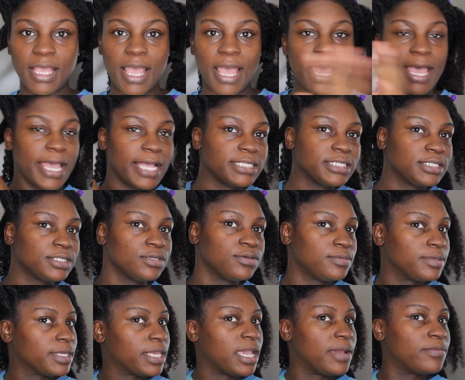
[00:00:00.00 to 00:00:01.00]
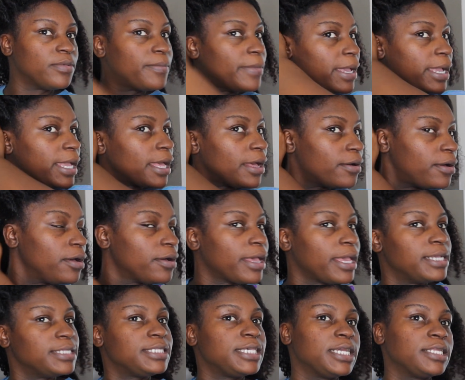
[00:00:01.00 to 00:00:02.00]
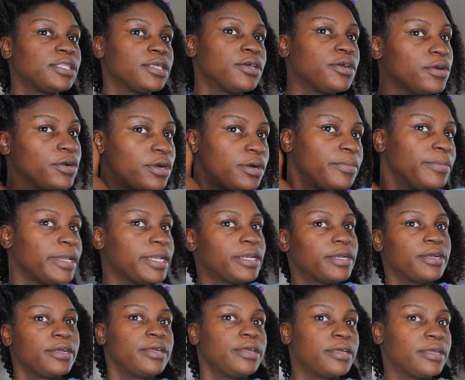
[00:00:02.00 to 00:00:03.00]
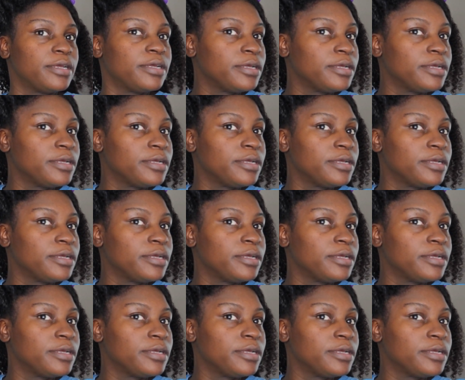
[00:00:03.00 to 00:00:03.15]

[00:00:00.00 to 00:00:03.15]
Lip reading: I had to zoom the camera back out. Okay, take the curl maker